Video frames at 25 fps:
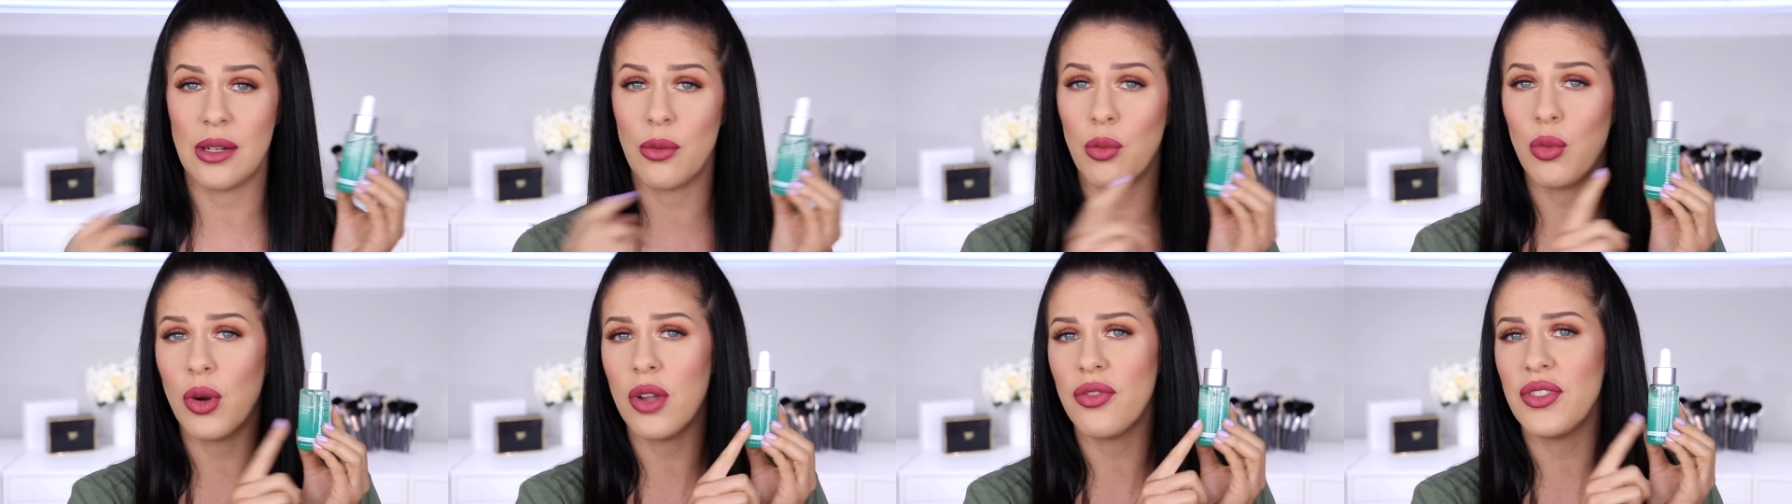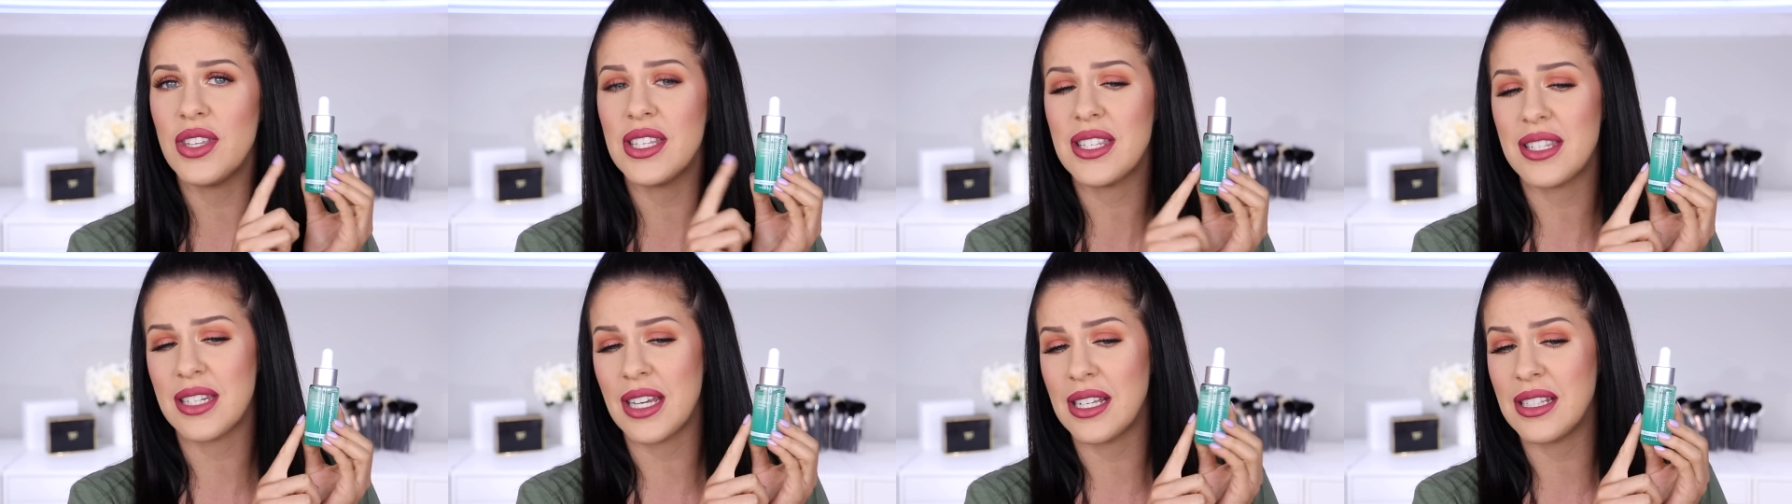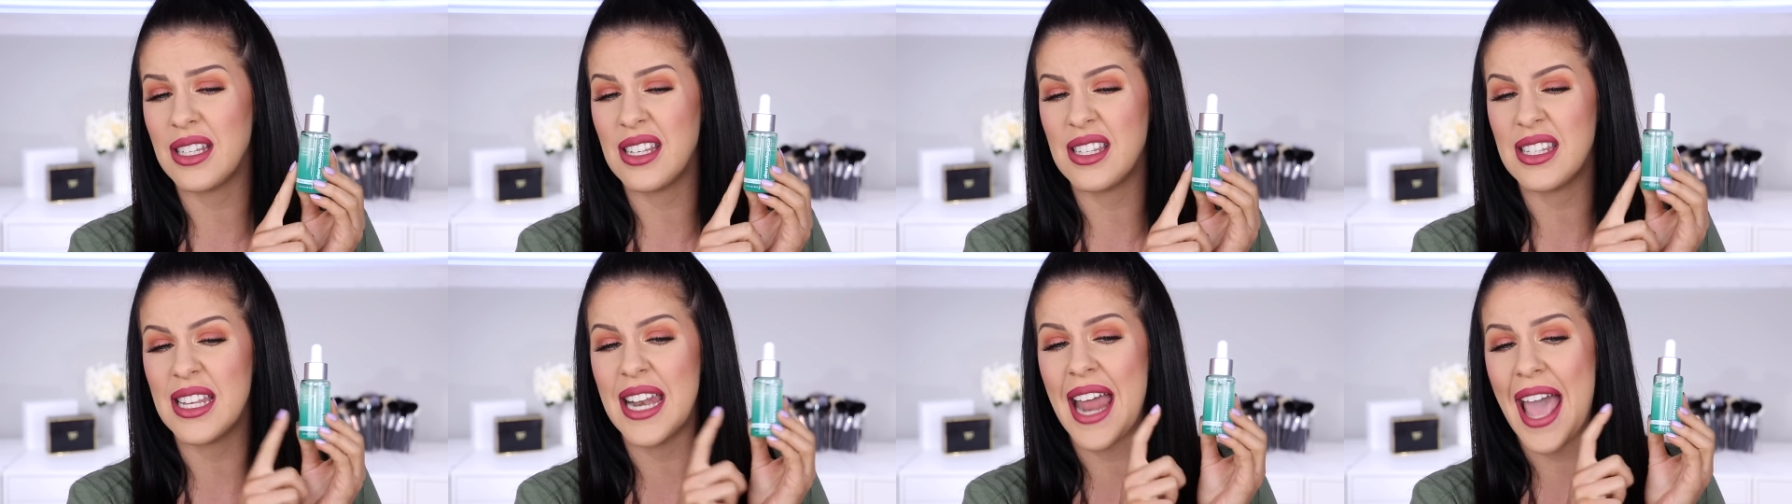And what this does
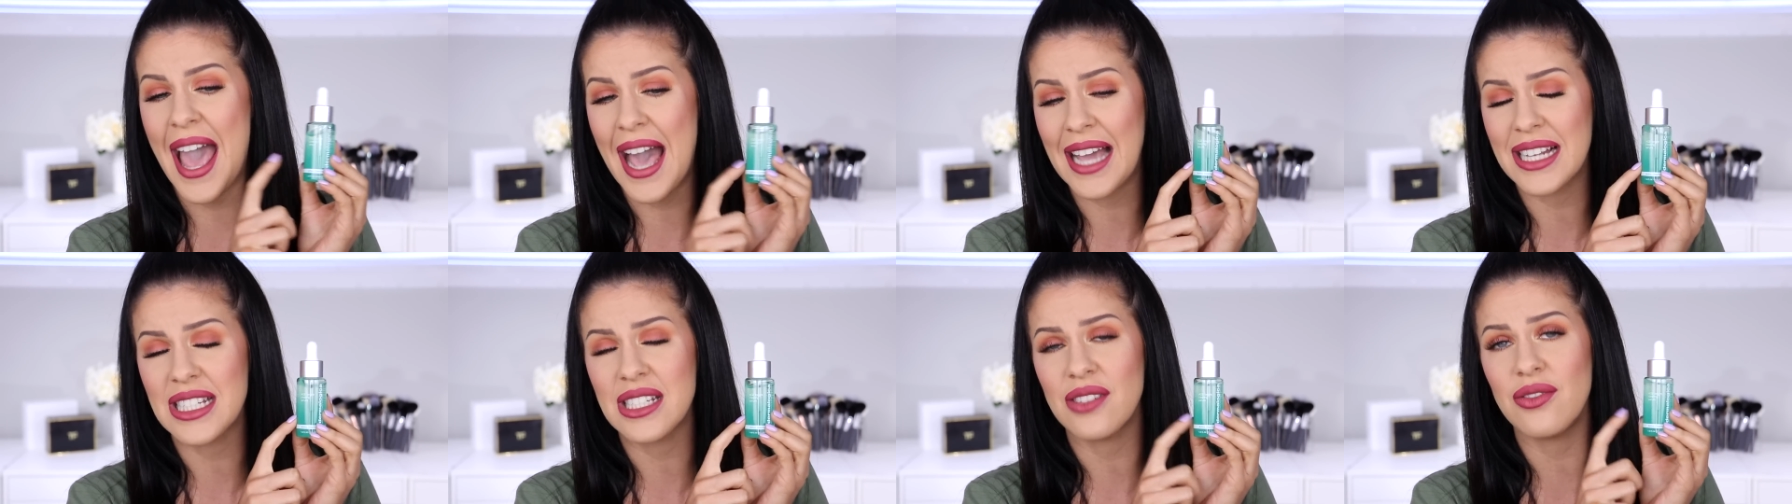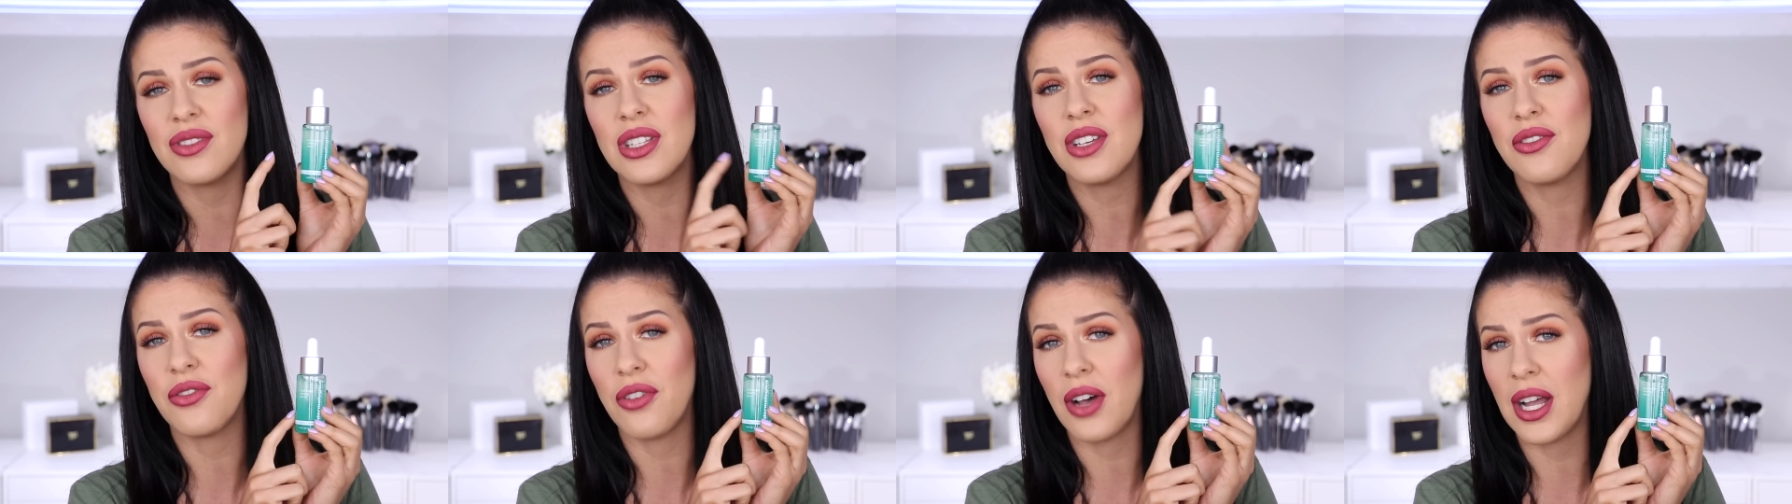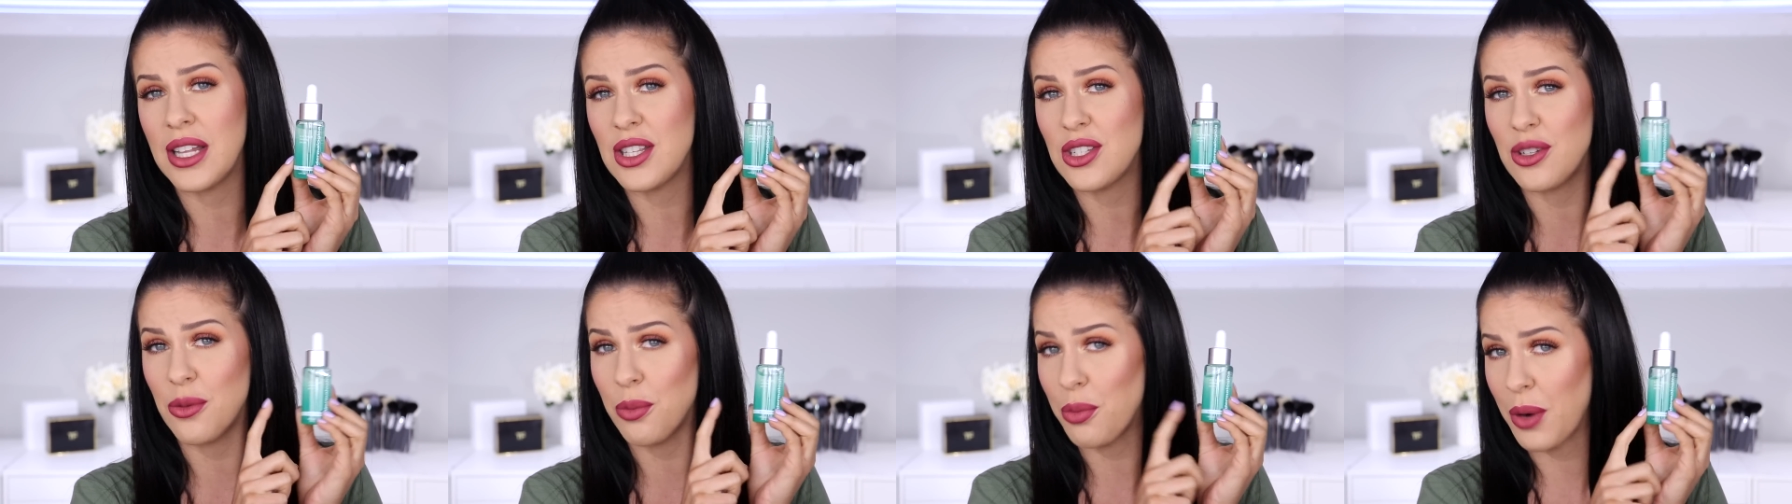is it actively
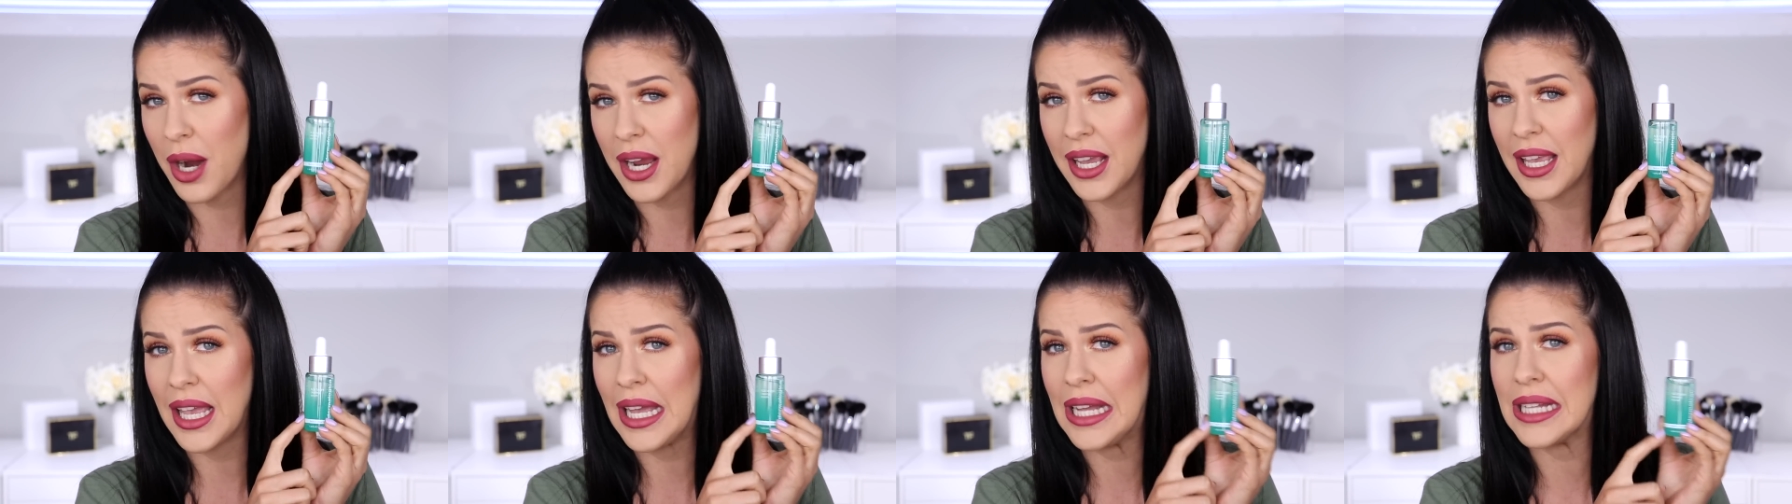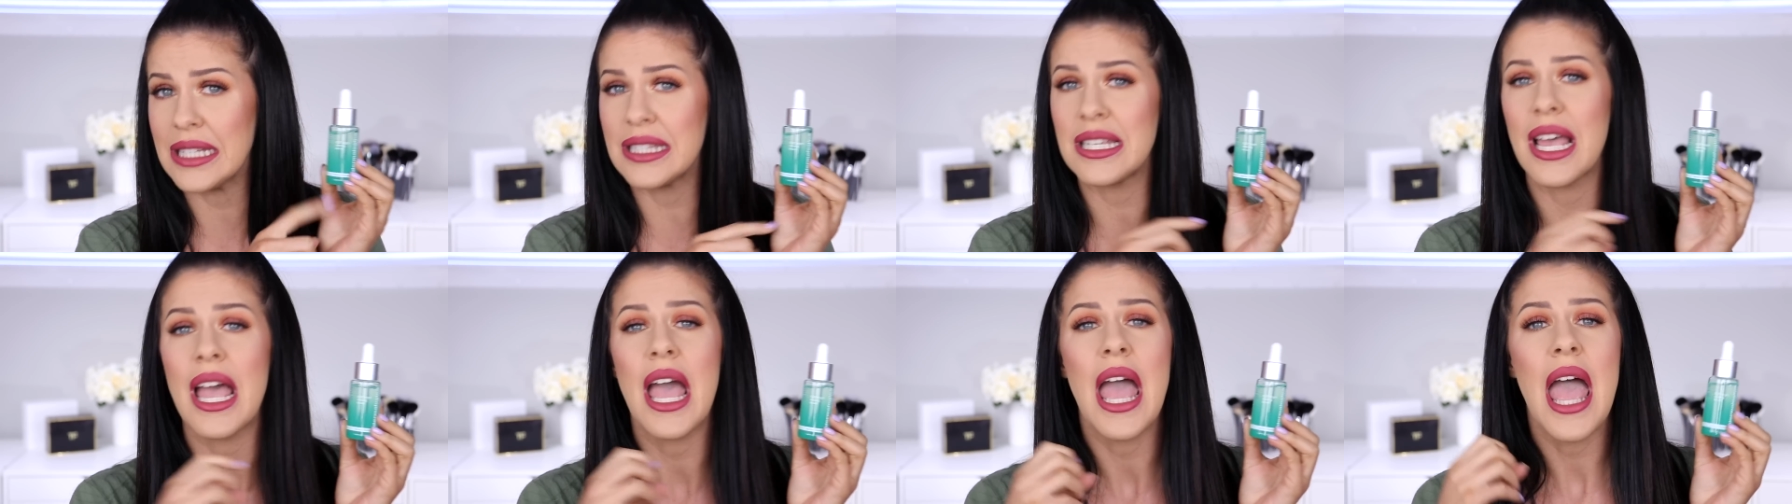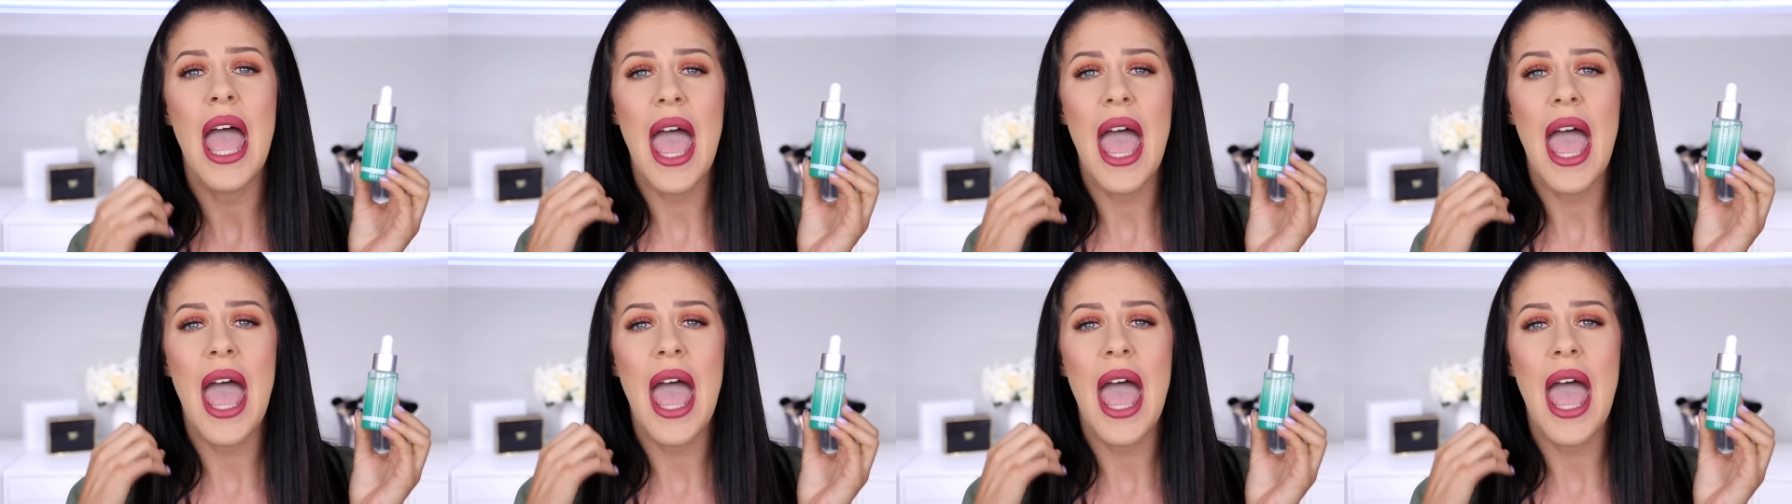fights your breakouts,